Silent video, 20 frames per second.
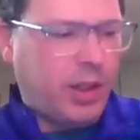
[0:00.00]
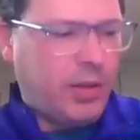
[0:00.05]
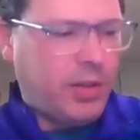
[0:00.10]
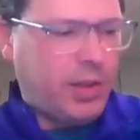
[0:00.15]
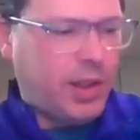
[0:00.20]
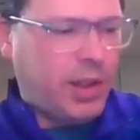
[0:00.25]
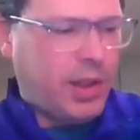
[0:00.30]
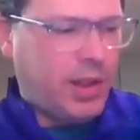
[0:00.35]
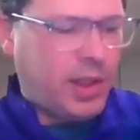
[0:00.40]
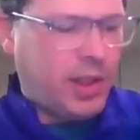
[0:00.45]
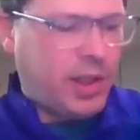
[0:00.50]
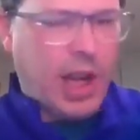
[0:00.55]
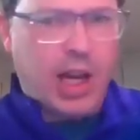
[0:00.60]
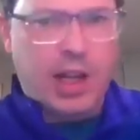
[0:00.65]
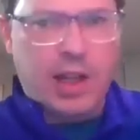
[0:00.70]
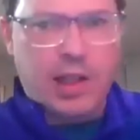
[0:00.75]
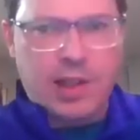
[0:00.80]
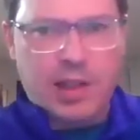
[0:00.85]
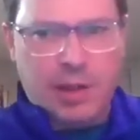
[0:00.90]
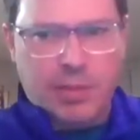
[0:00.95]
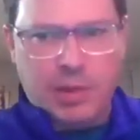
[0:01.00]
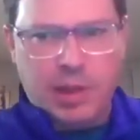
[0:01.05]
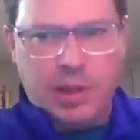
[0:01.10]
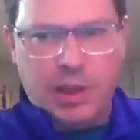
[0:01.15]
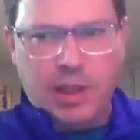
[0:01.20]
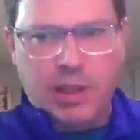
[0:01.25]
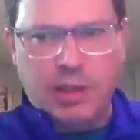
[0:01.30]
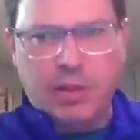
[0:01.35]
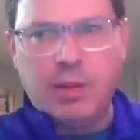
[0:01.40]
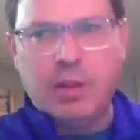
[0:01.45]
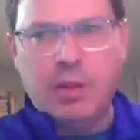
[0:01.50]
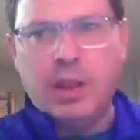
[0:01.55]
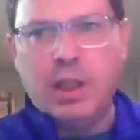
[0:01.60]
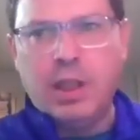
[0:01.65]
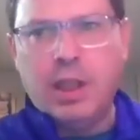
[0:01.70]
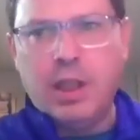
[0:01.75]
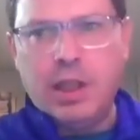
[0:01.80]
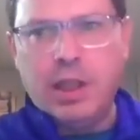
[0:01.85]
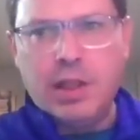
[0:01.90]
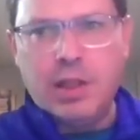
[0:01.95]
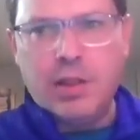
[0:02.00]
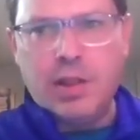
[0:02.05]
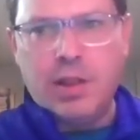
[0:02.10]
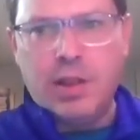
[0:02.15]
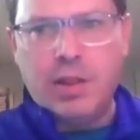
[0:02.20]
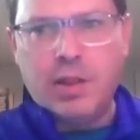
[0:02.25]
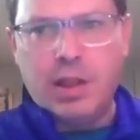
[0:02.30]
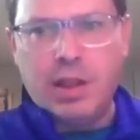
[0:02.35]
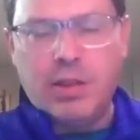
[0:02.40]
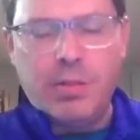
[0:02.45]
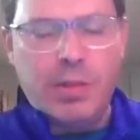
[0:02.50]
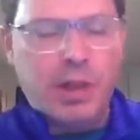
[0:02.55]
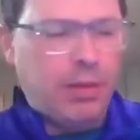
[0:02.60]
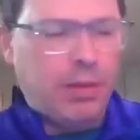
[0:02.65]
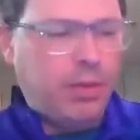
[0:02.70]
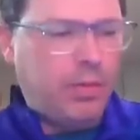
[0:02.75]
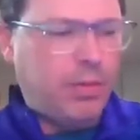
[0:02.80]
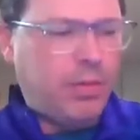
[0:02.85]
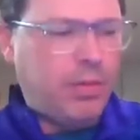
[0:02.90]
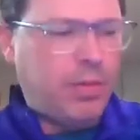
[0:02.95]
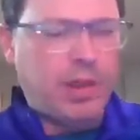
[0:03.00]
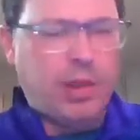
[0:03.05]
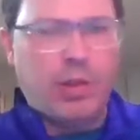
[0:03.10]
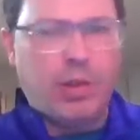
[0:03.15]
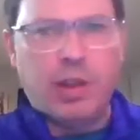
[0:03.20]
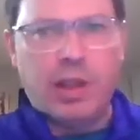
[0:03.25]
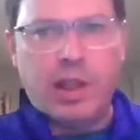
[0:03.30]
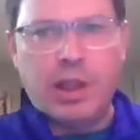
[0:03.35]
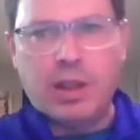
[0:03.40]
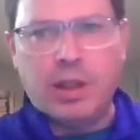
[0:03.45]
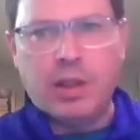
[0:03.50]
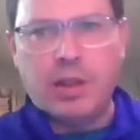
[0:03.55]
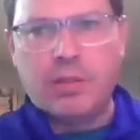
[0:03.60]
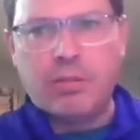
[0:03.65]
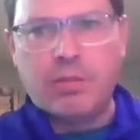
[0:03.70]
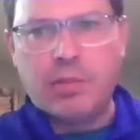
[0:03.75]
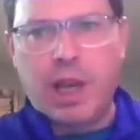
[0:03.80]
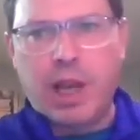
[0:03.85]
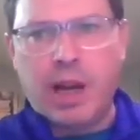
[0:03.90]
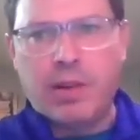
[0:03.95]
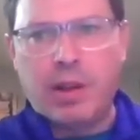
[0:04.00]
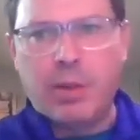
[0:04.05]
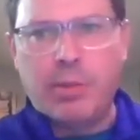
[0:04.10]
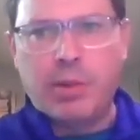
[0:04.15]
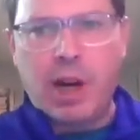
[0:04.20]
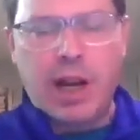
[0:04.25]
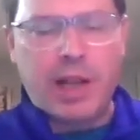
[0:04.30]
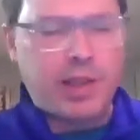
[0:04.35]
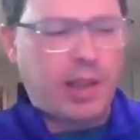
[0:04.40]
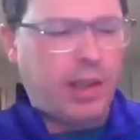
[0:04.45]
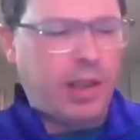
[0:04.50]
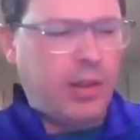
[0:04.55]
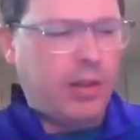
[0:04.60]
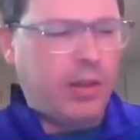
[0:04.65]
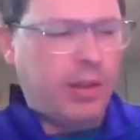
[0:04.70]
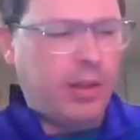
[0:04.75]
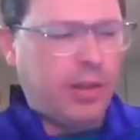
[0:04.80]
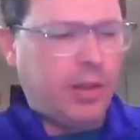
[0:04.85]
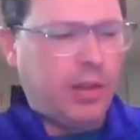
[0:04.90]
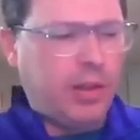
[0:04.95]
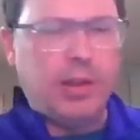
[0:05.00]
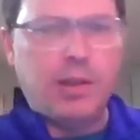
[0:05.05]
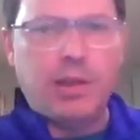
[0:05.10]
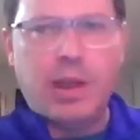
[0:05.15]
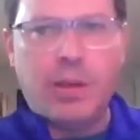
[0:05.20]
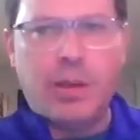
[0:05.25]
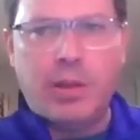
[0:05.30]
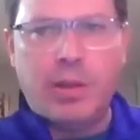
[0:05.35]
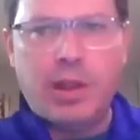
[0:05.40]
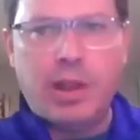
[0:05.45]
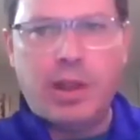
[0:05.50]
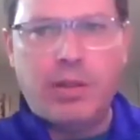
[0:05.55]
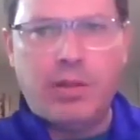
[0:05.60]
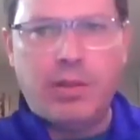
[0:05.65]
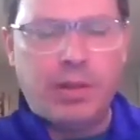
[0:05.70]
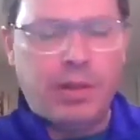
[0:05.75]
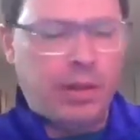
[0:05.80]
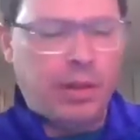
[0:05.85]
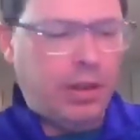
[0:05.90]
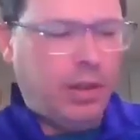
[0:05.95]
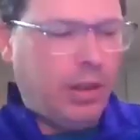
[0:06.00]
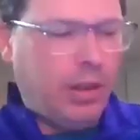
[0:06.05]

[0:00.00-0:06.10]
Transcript: it goes to the state, it's up to it'd be solely in the county prosecutors, I believe.